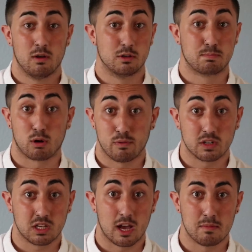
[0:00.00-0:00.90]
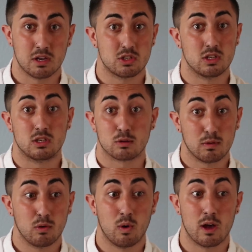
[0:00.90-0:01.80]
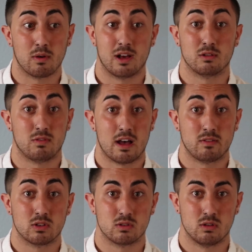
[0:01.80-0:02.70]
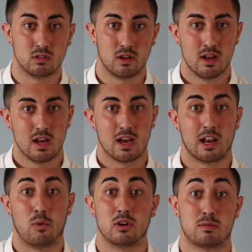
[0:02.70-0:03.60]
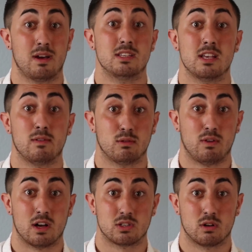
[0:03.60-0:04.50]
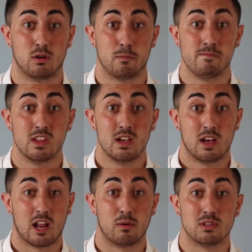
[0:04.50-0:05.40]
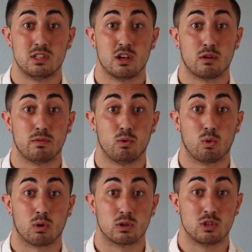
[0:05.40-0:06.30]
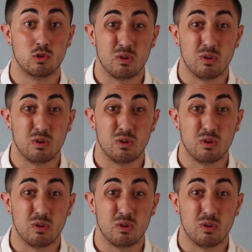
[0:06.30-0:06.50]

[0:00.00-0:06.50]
It was perfect timing. She took me away when I was 5 years old, and I went to my 7th foster home, and I was there for 2